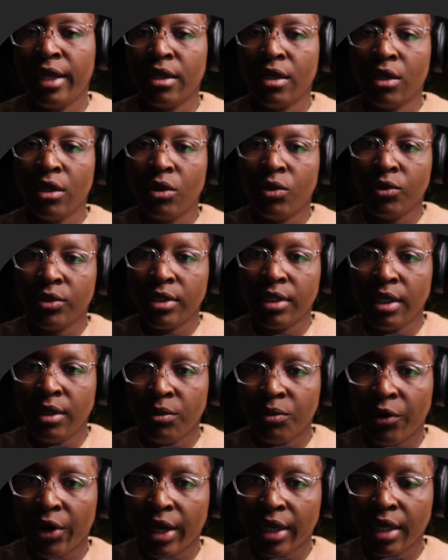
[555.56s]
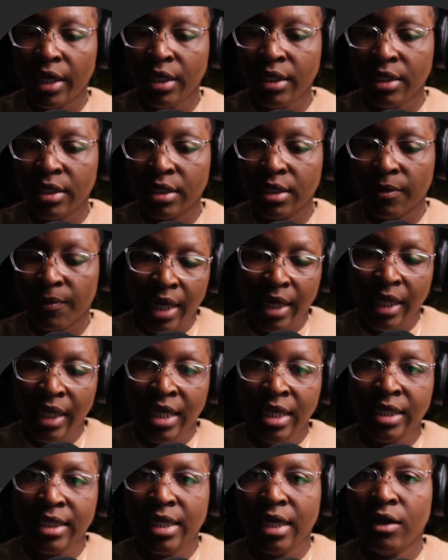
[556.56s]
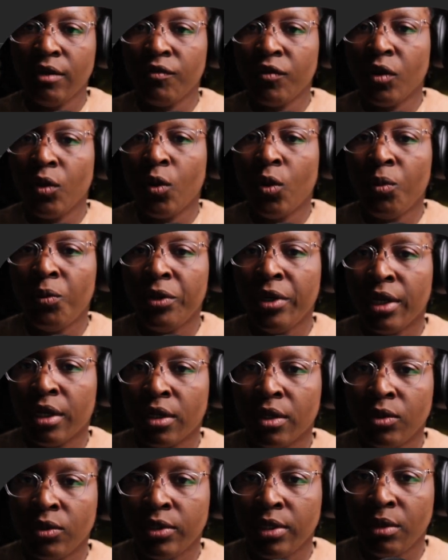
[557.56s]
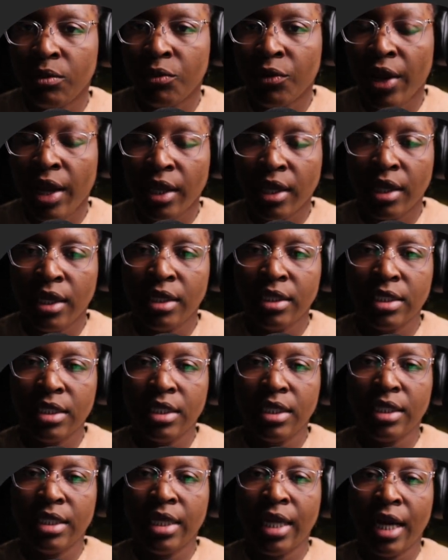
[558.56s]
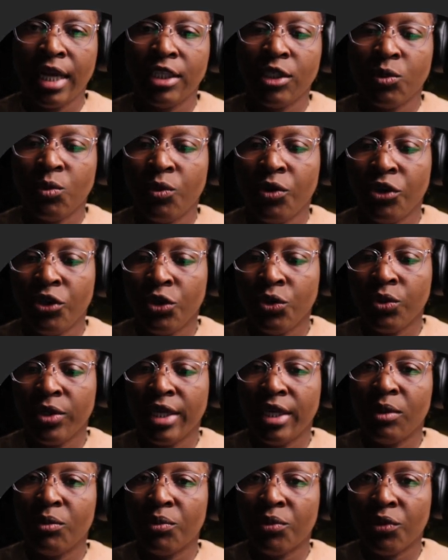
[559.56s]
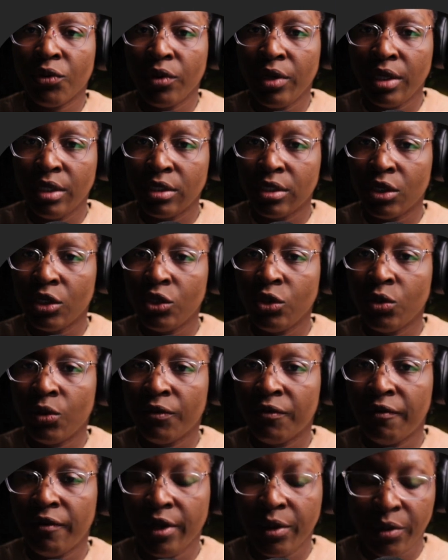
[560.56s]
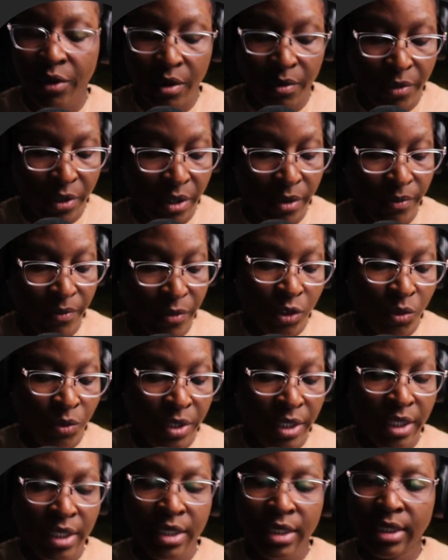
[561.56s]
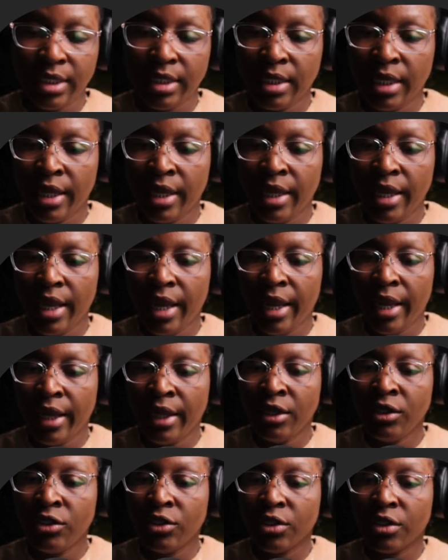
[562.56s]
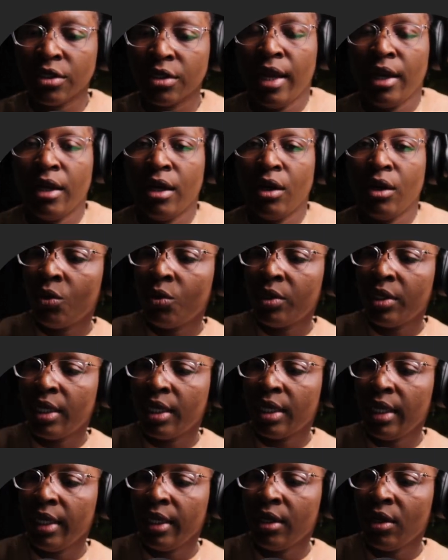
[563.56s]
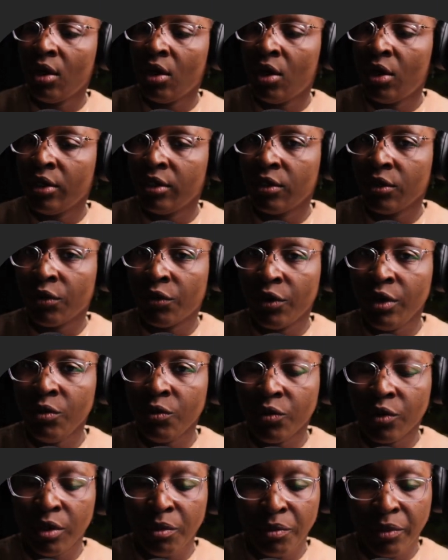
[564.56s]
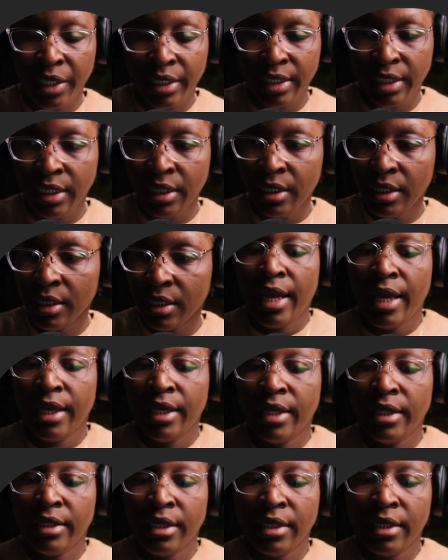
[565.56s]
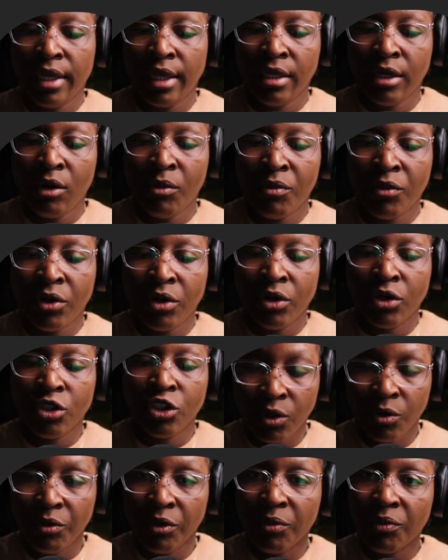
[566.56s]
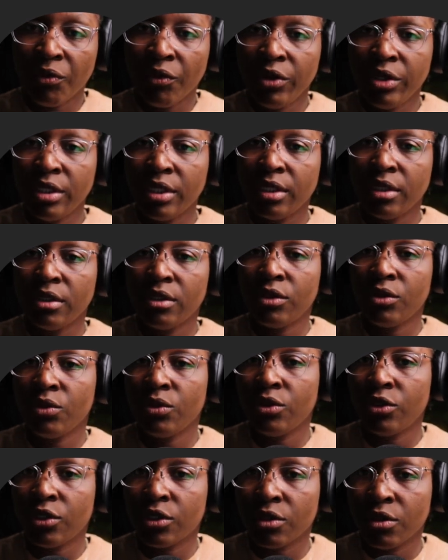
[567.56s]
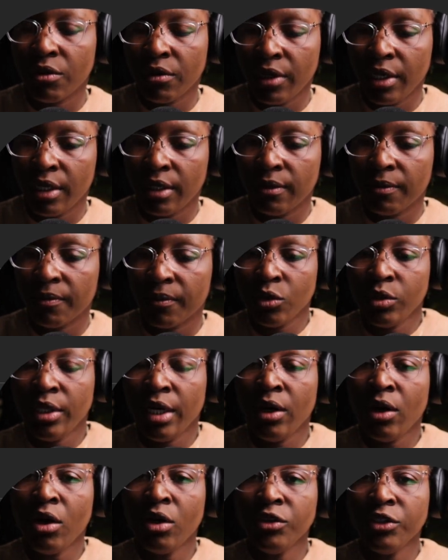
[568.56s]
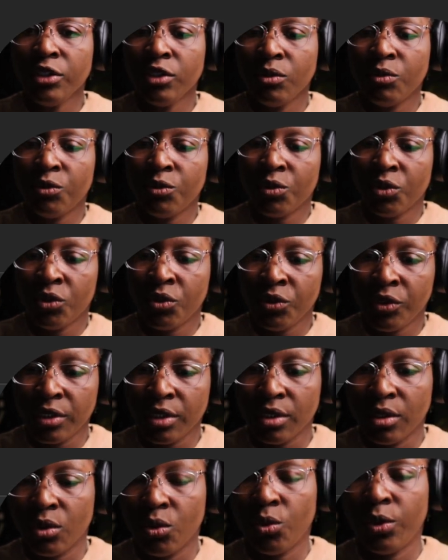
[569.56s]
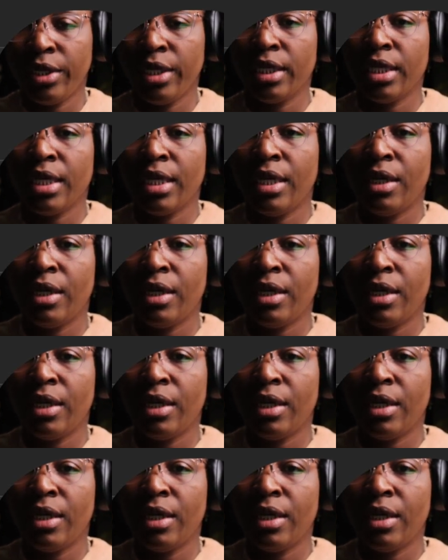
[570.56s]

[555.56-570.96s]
and closing brackets, and inside of the open and closing brackets, that's where you can print your variable. So we can say age, and you will click on the green run button, and the number will be printed to the screen. So there are some rules when it